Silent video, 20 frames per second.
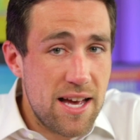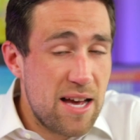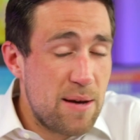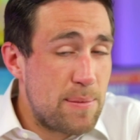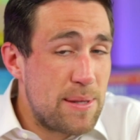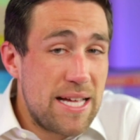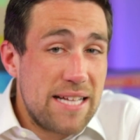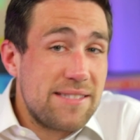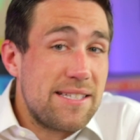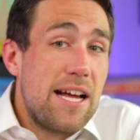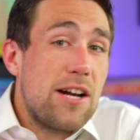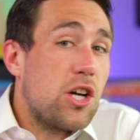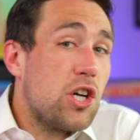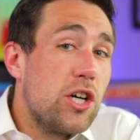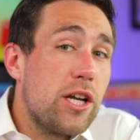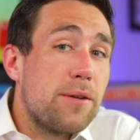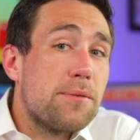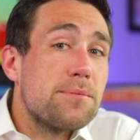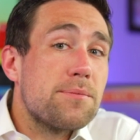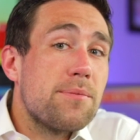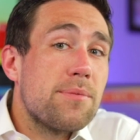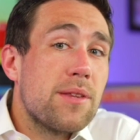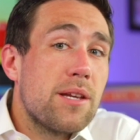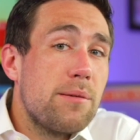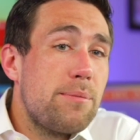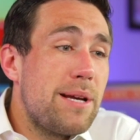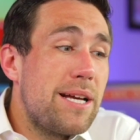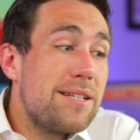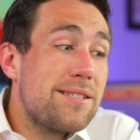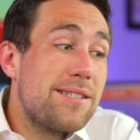But that's not good
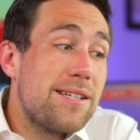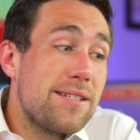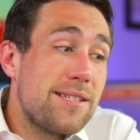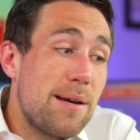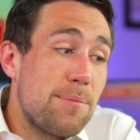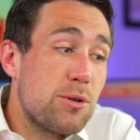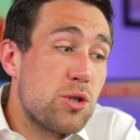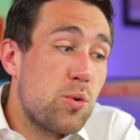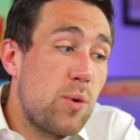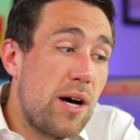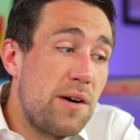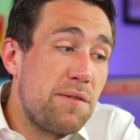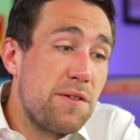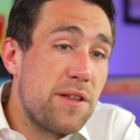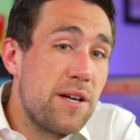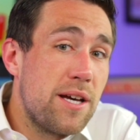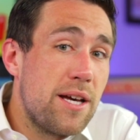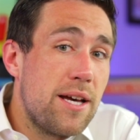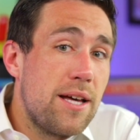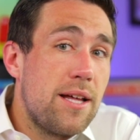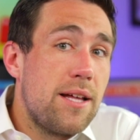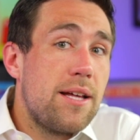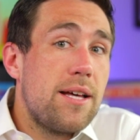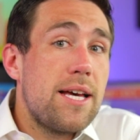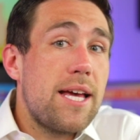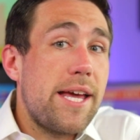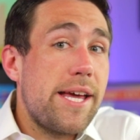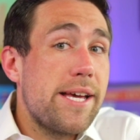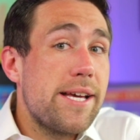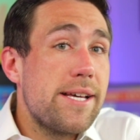because December 12th
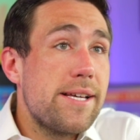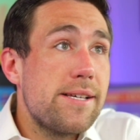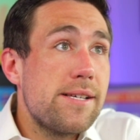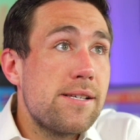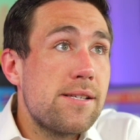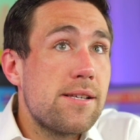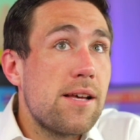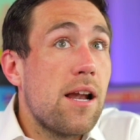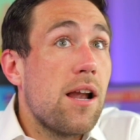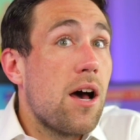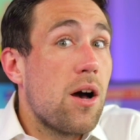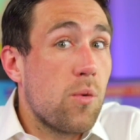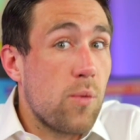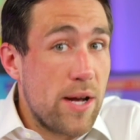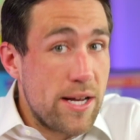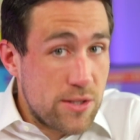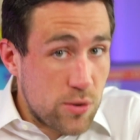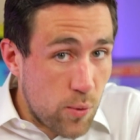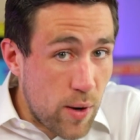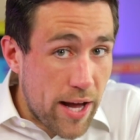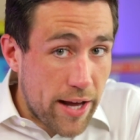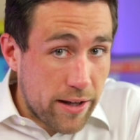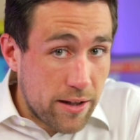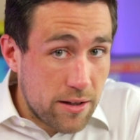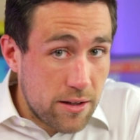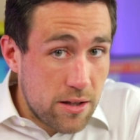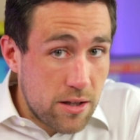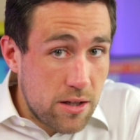is a long ways away.